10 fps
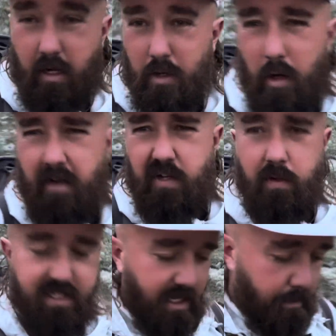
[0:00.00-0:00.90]
to her. If she
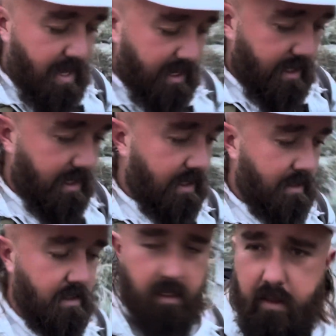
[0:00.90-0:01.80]
wants to come back in here,
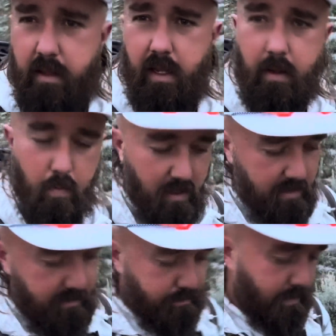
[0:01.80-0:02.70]
that
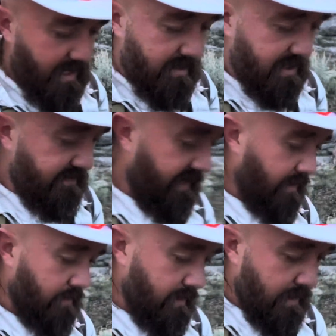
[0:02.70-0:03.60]
will be in this
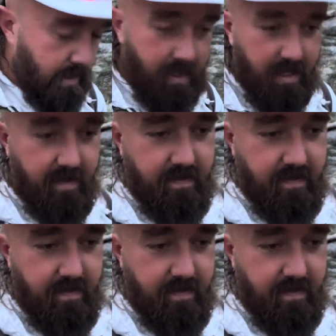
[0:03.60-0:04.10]
video. If